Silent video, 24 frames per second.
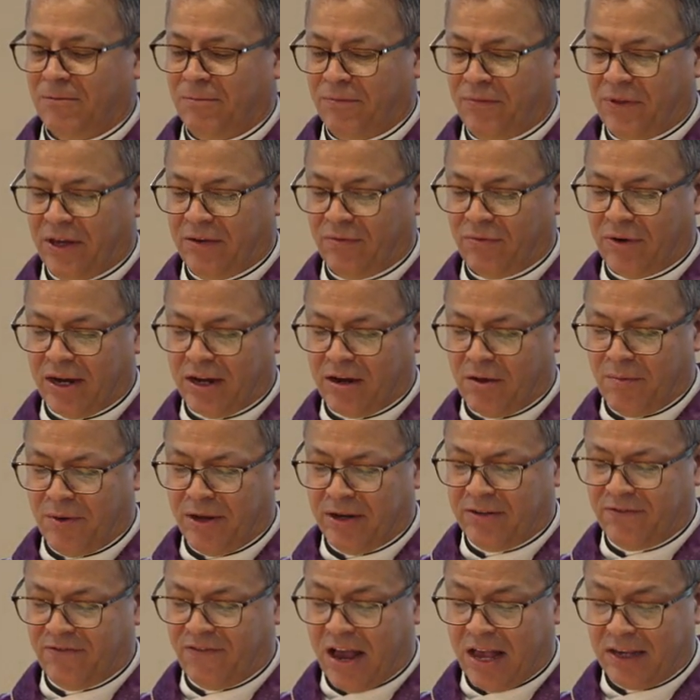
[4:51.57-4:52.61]
They
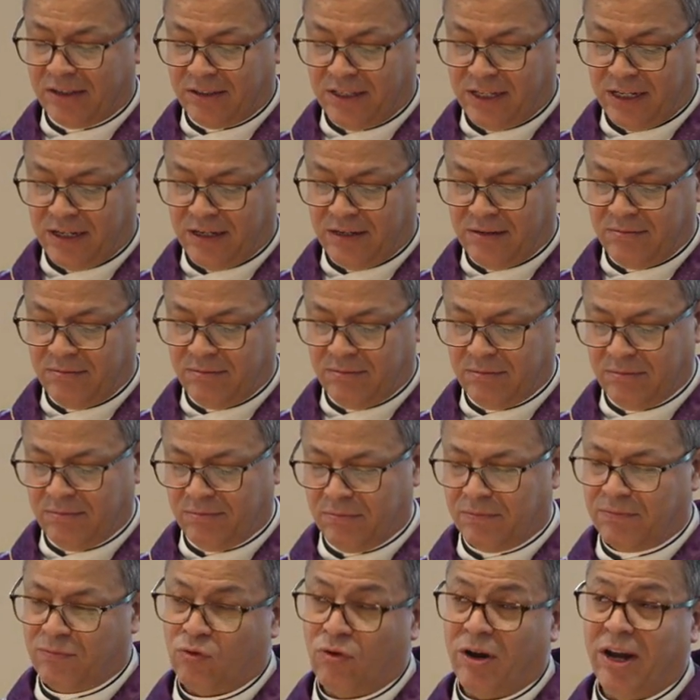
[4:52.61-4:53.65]
recommend fasting,
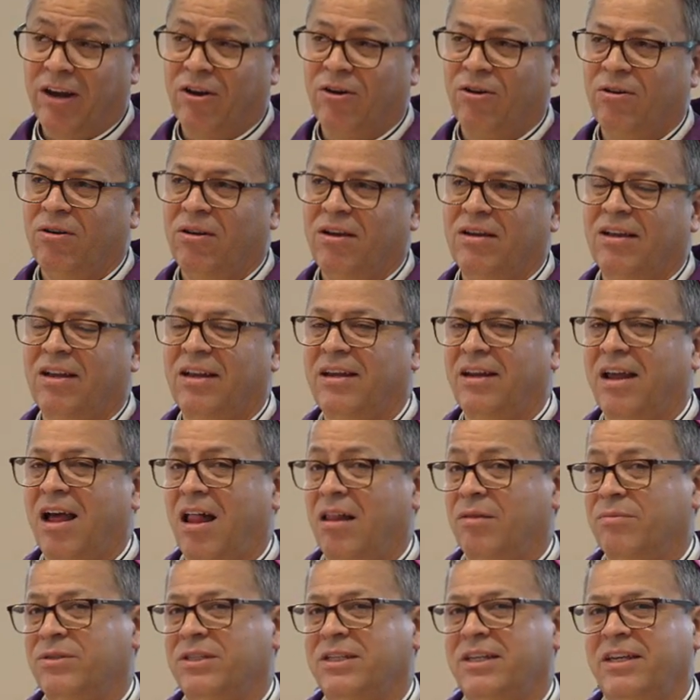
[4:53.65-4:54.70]
prayer, and
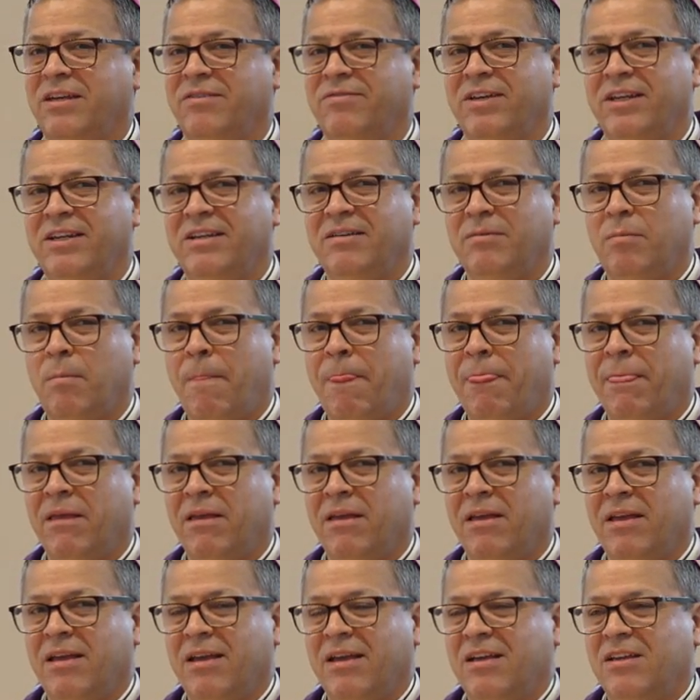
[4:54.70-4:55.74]
almsgiving.
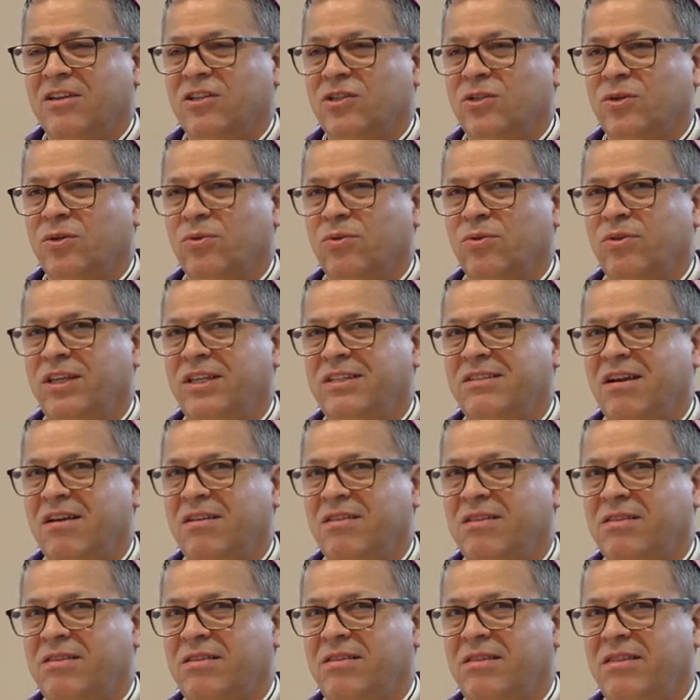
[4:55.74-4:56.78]
So these are
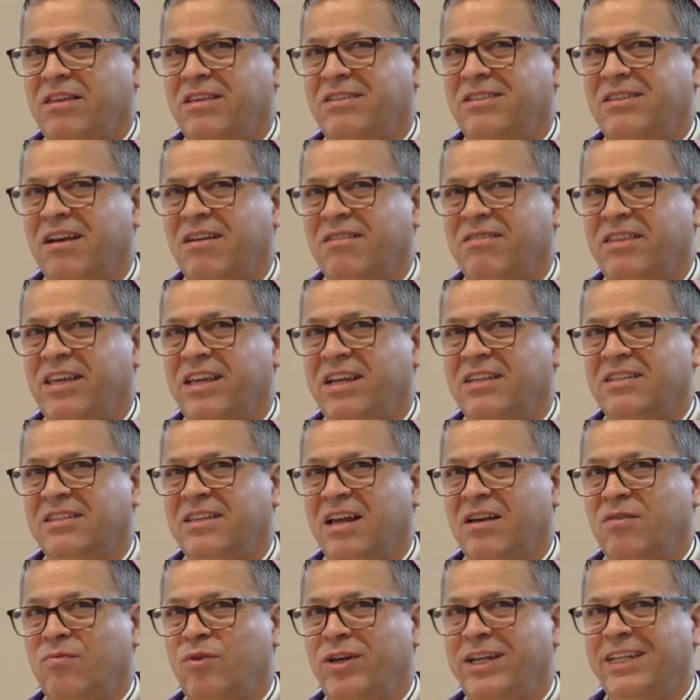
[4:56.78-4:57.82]
things
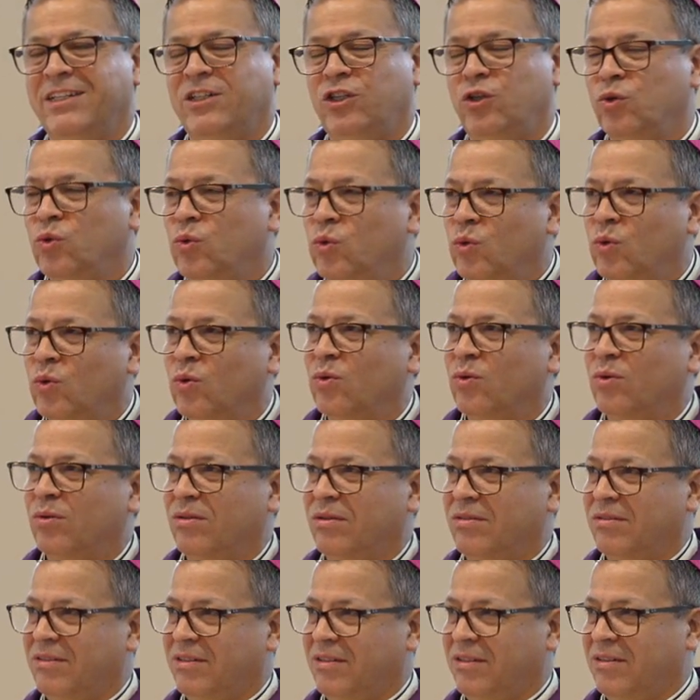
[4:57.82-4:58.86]
that we do.
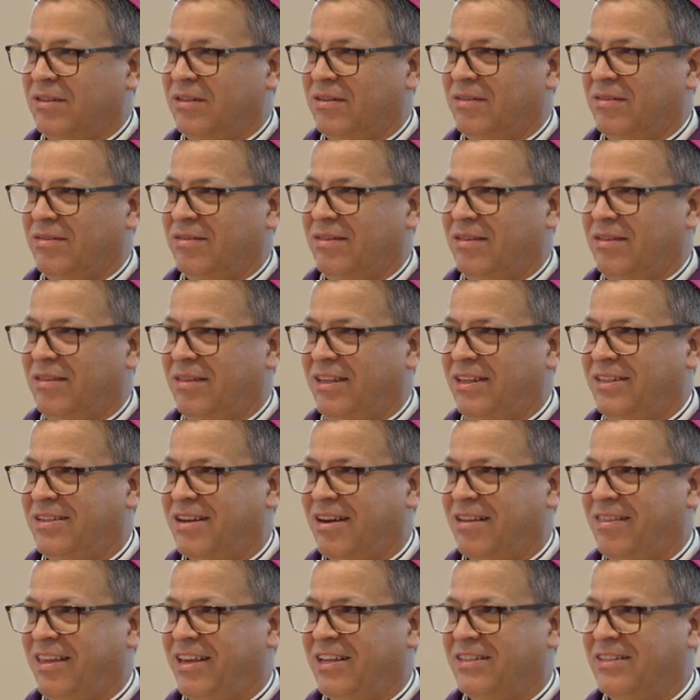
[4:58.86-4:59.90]
These
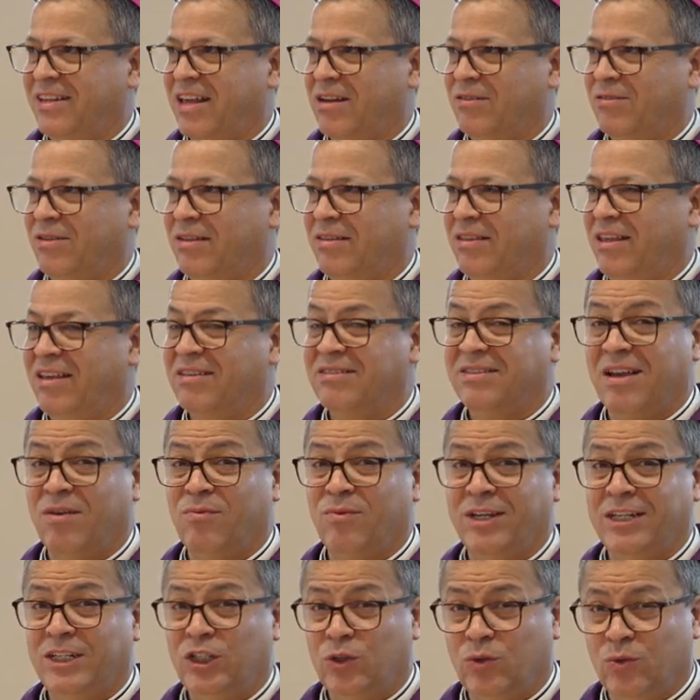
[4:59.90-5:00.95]
are things that
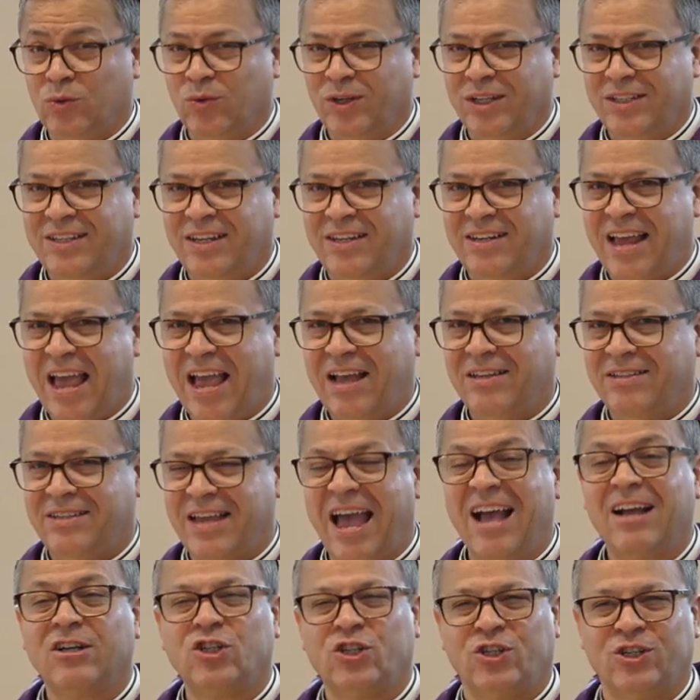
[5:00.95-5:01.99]
we do. It's
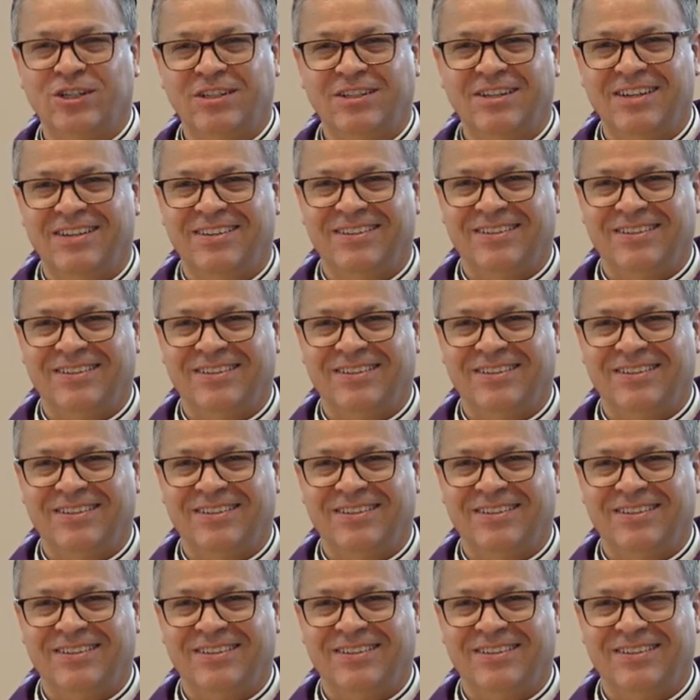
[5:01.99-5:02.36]
action.